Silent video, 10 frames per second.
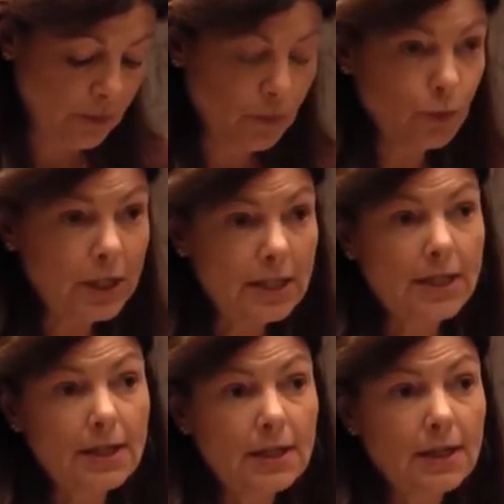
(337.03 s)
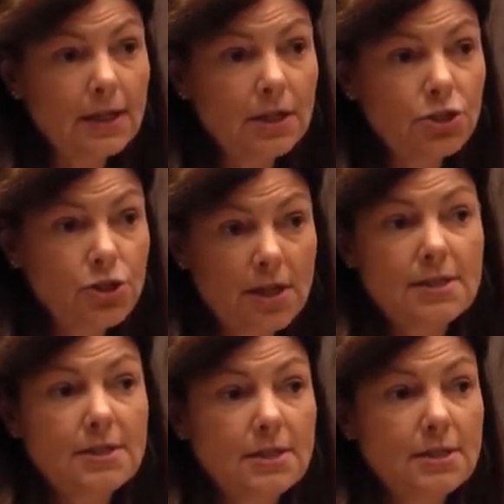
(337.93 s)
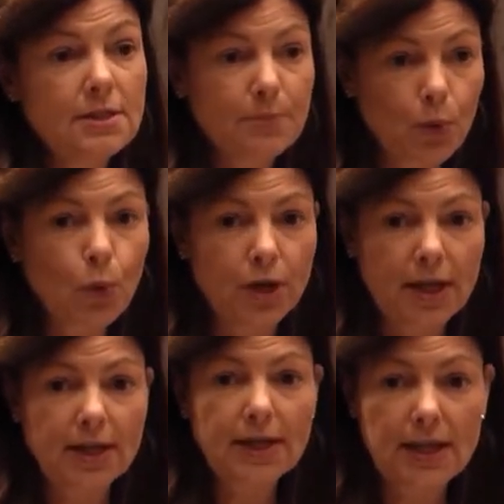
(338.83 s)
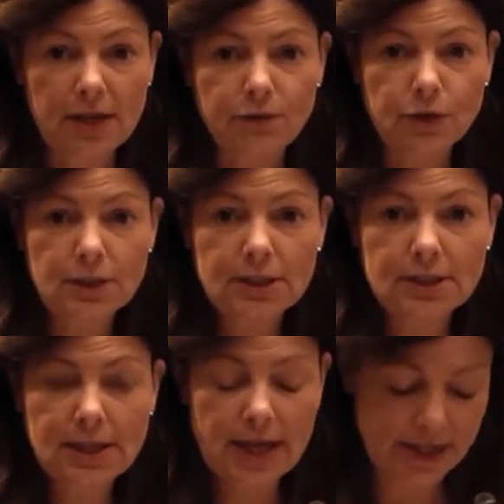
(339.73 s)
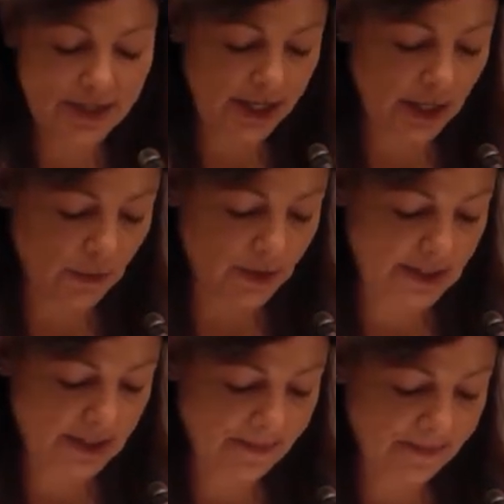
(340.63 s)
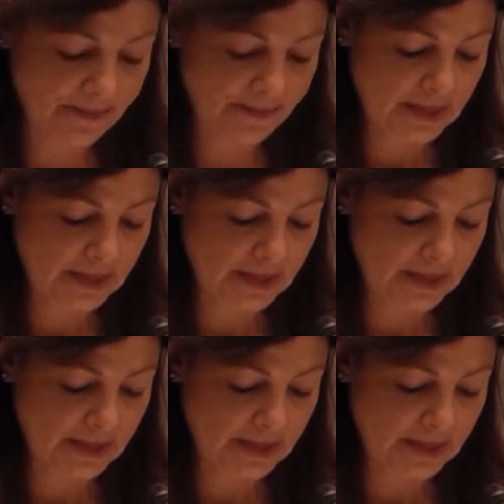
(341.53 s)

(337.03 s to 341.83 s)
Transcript: really just supporting evil and terrorism.